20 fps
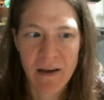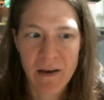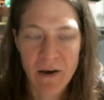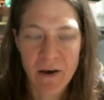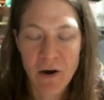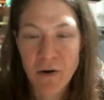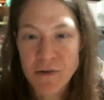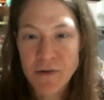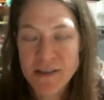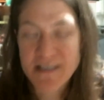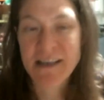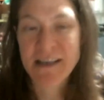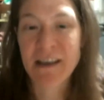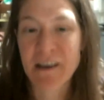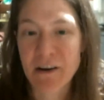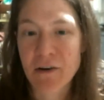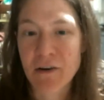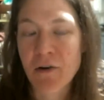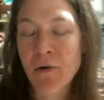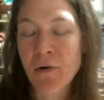hosting
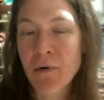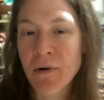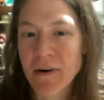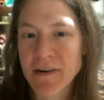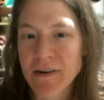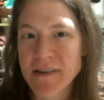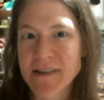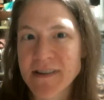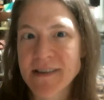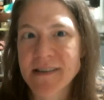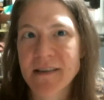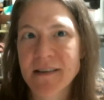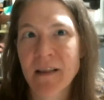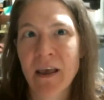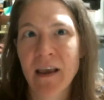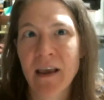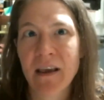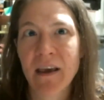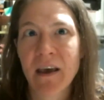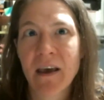a course,
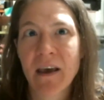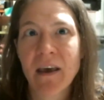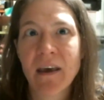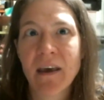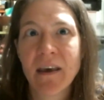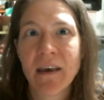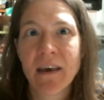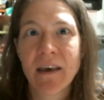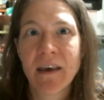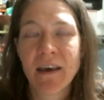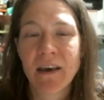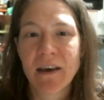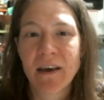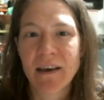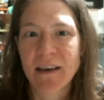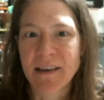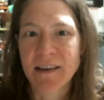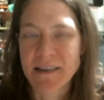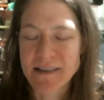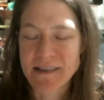like
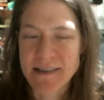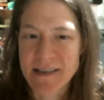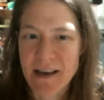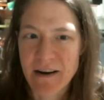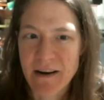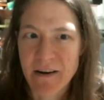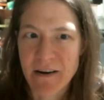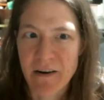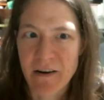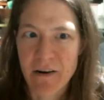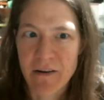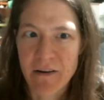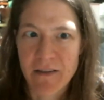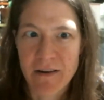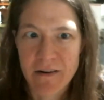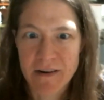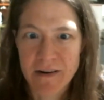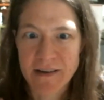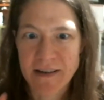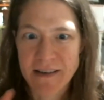is there are
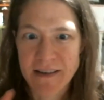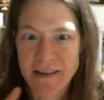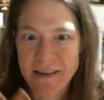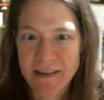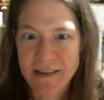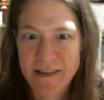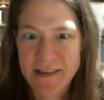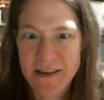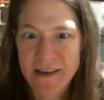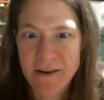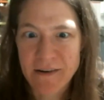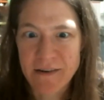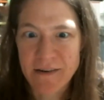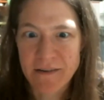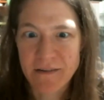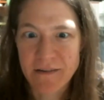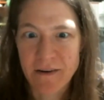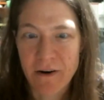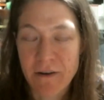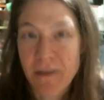there
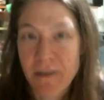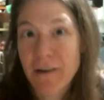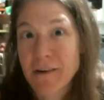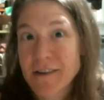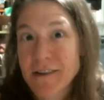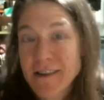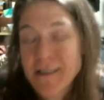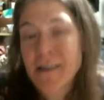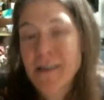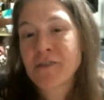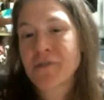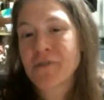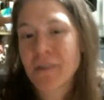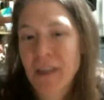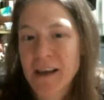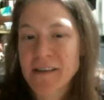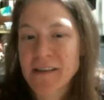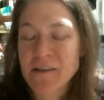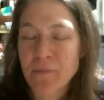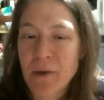
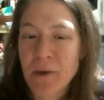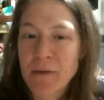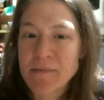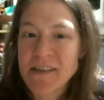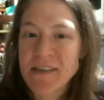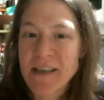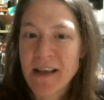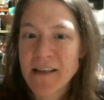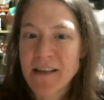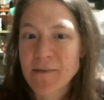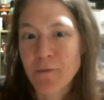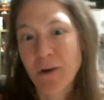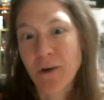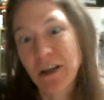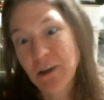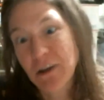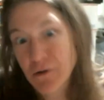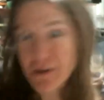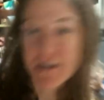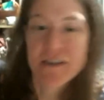centralized websites where
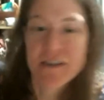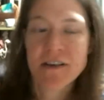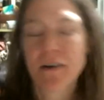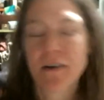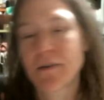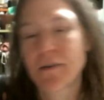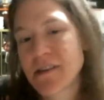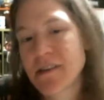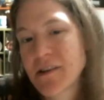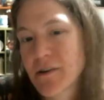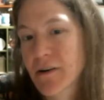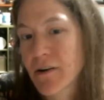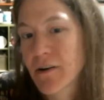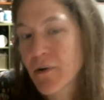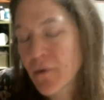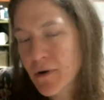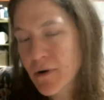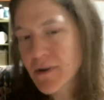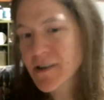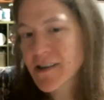you just host your
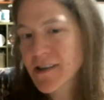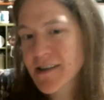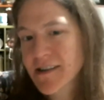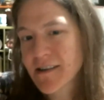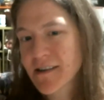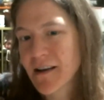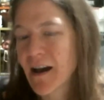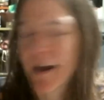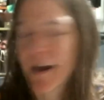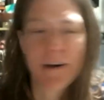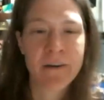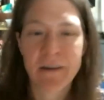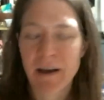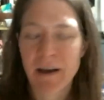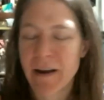course? I don't